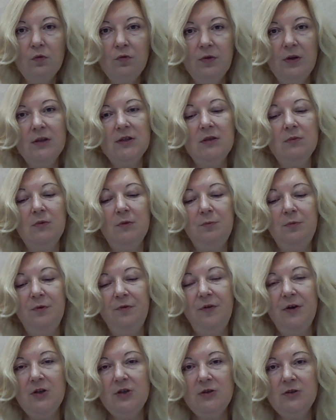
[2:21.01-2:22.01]
flexible
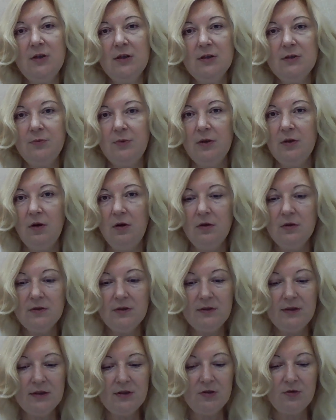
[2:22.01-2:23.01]
professionals with all
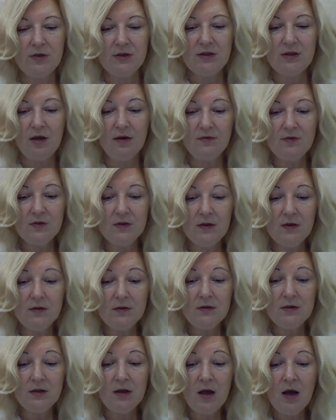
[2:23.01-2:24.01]
the necessary soft
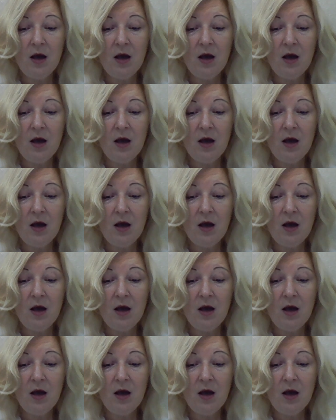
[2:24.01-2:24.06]
skills,